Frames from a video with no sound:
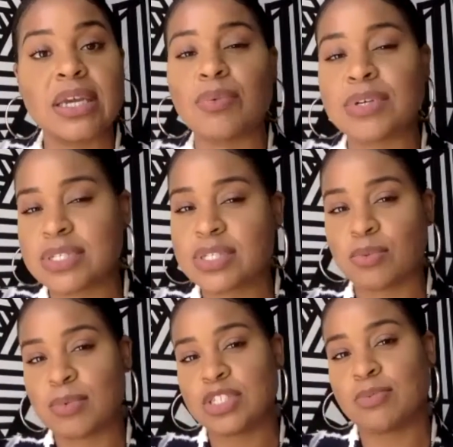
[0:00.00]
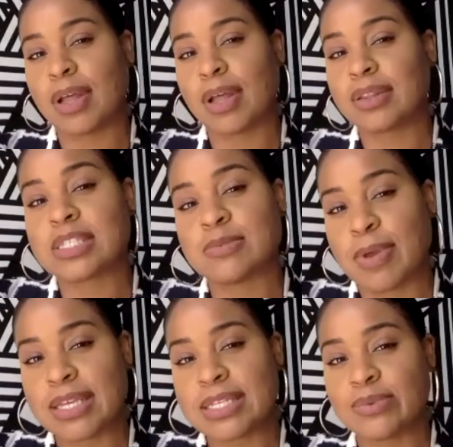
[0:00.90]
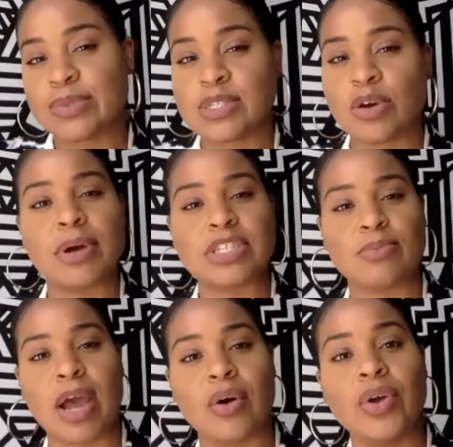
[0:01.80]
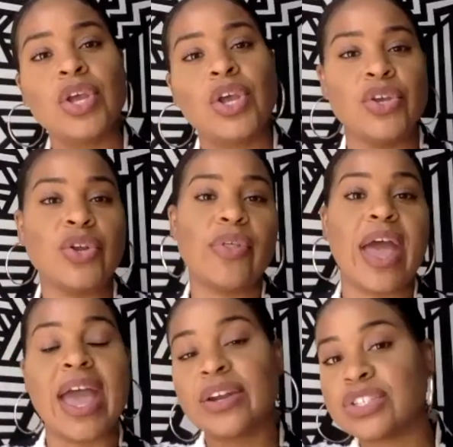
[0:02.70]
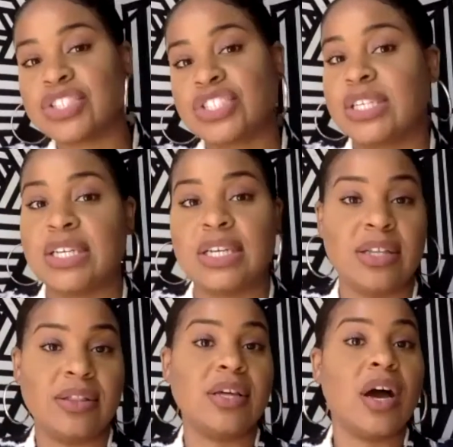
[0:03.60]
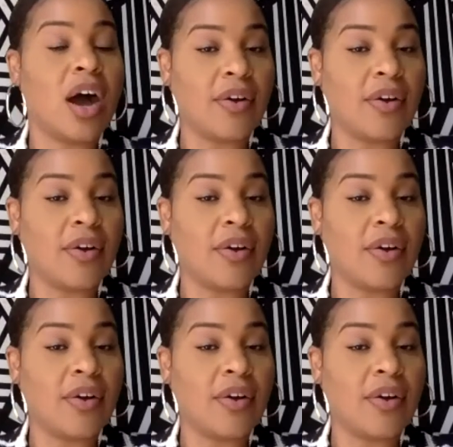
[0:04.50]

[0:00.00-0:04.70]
It wasn't so much about the space, it was so much about, the energy, the offering.